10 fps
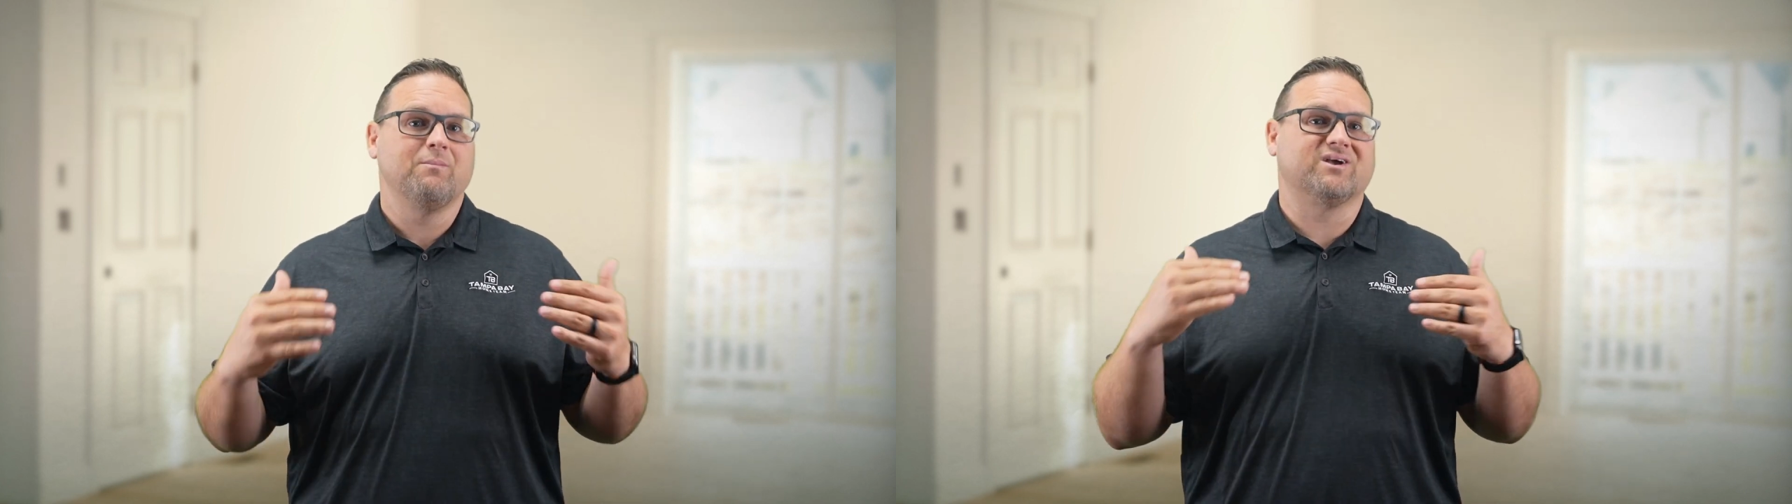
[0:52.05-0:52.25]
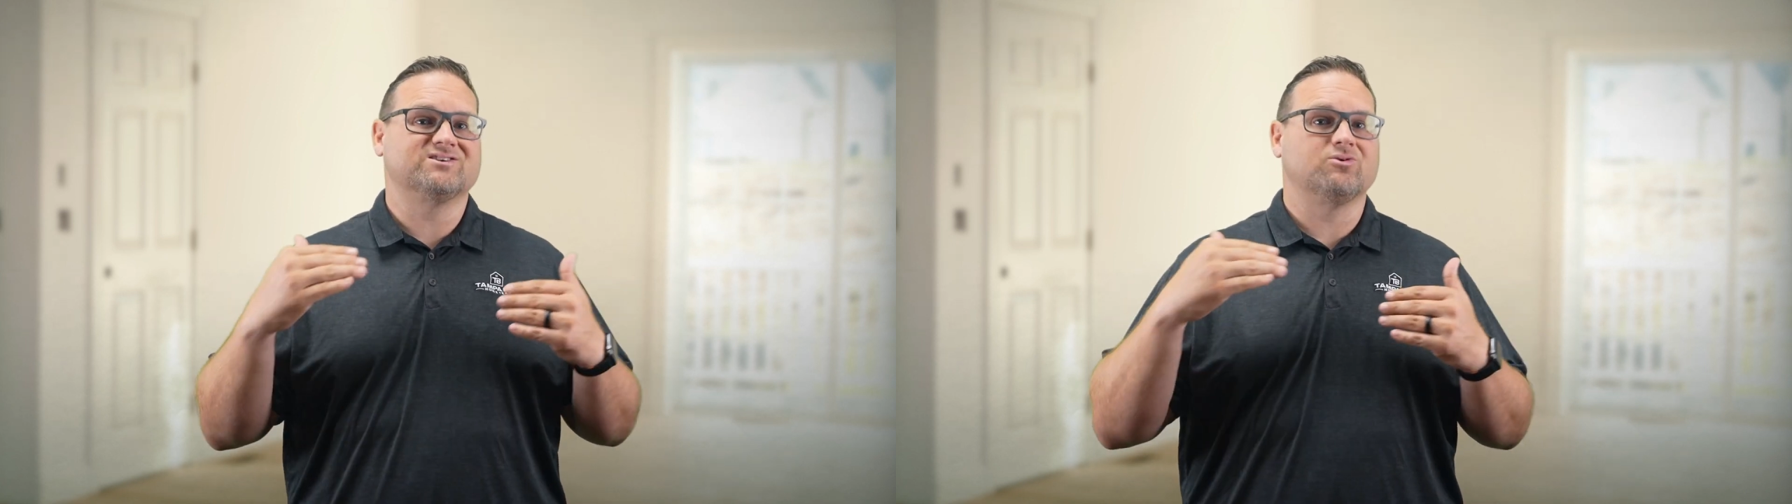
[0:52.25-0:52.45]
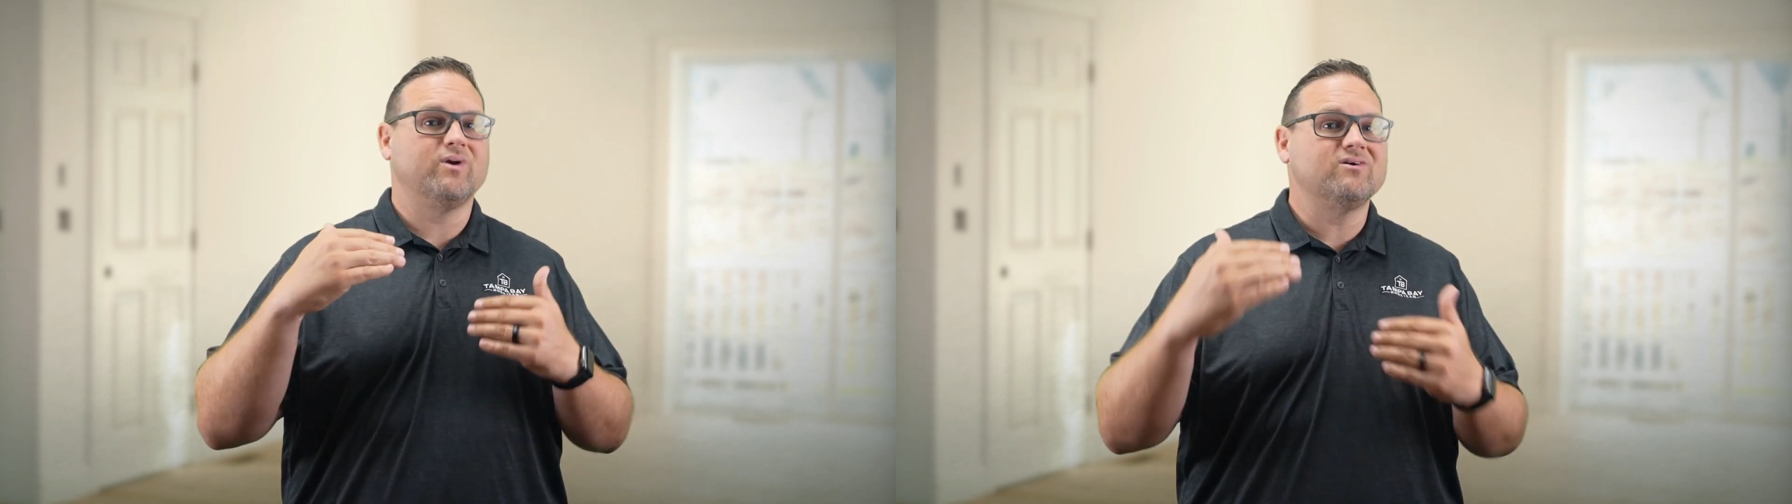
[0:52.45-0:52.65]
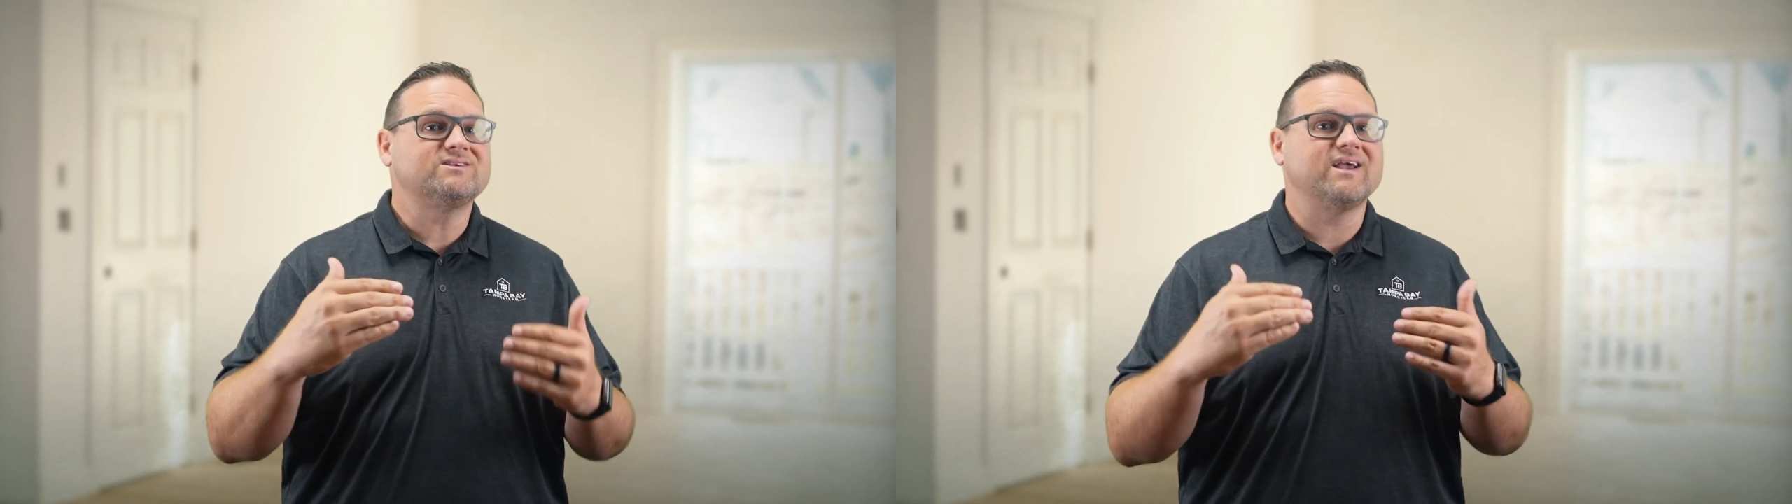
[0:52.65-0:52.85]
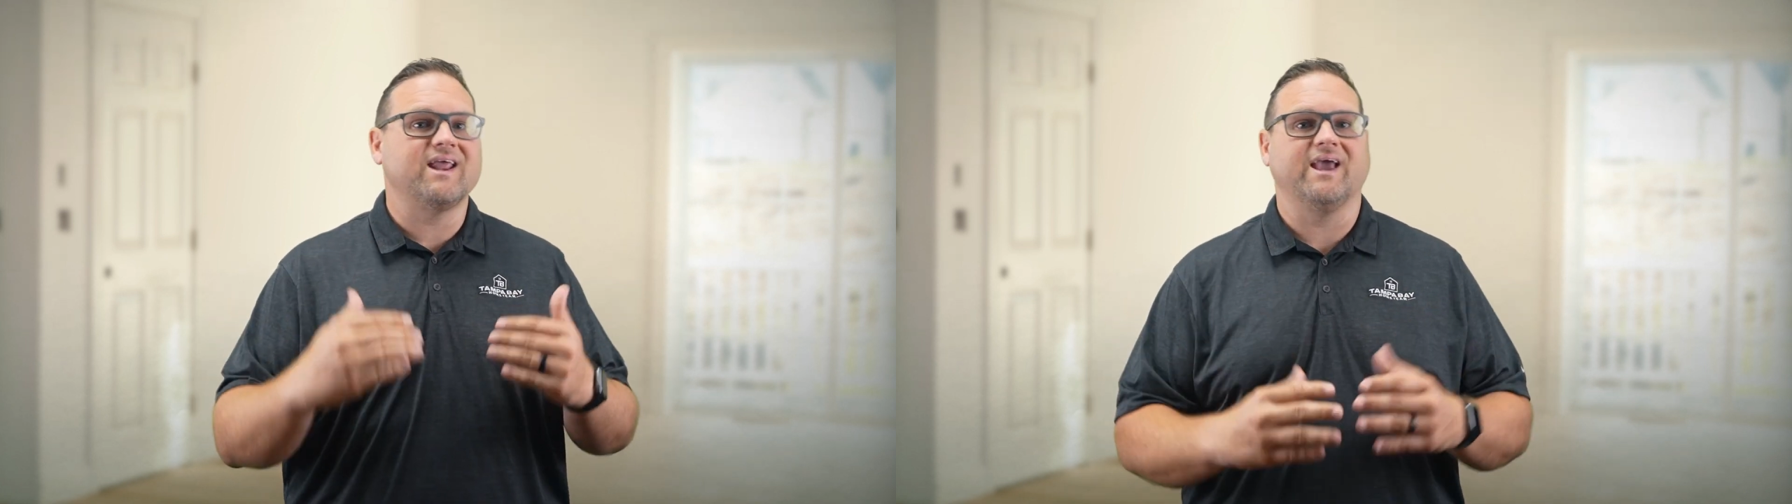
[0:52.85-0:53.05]
because the real
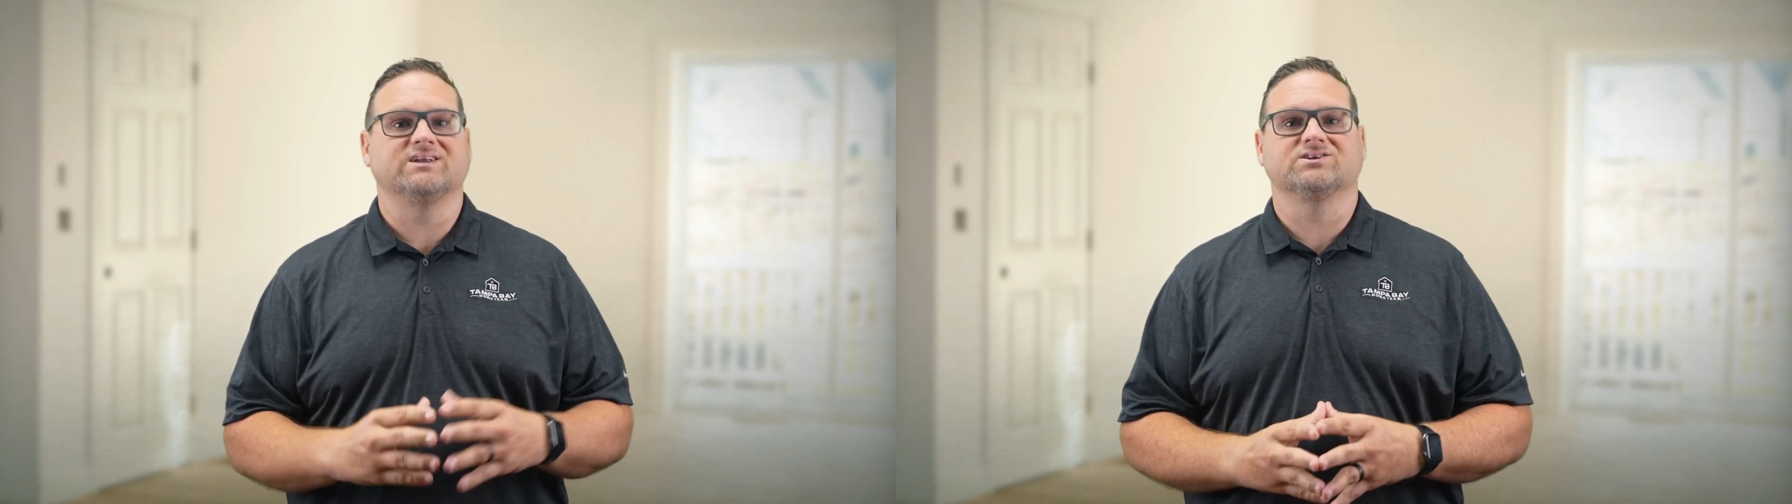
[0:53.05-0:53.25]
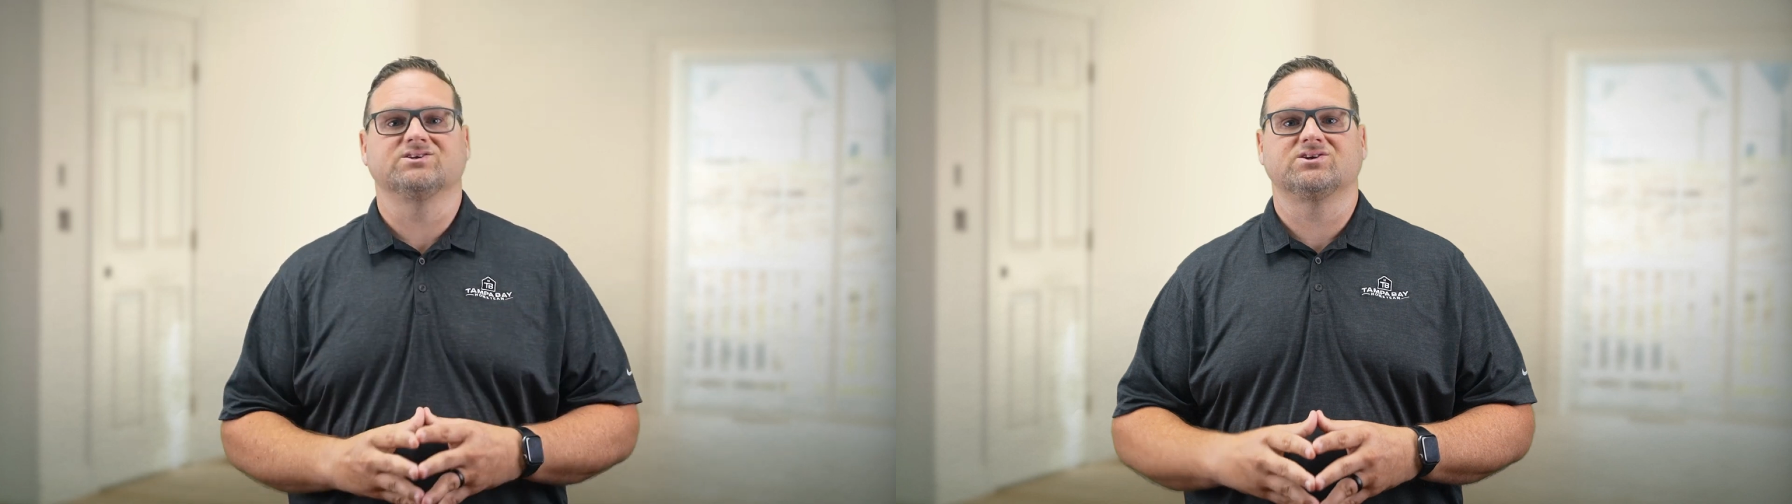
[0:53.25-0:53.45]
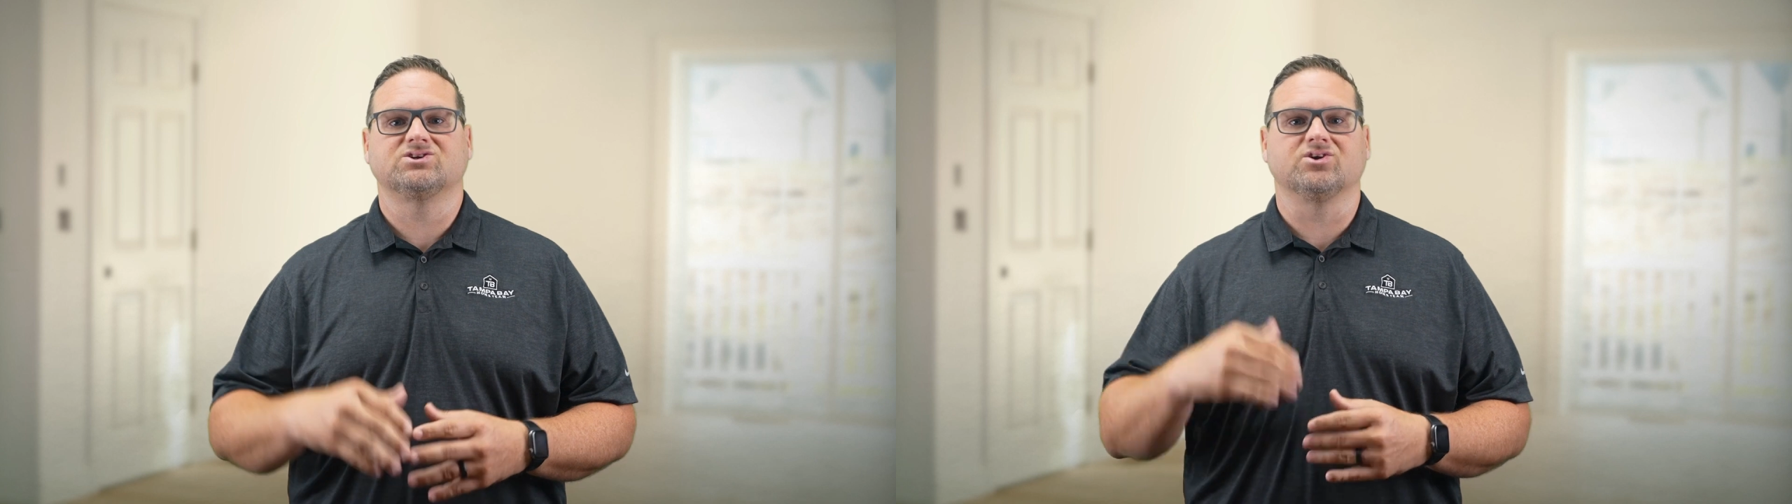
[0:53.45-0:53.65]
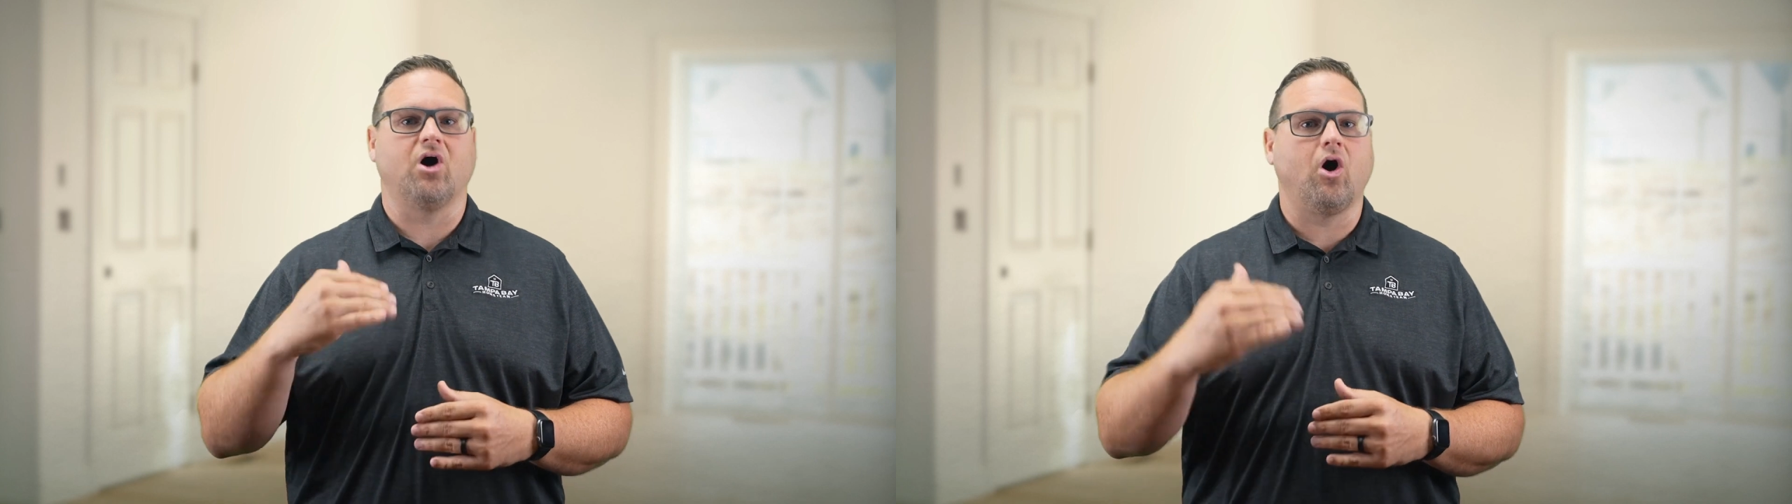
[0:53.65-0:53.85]
estate agents should